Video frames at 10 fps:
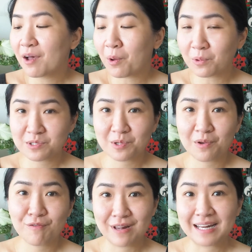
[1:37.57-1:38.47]
Also
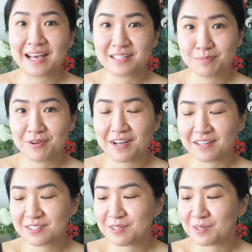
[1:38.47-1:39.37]
a really nice
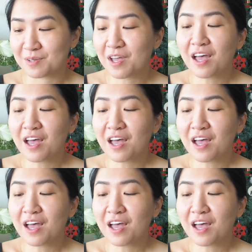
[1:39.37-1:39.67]
product to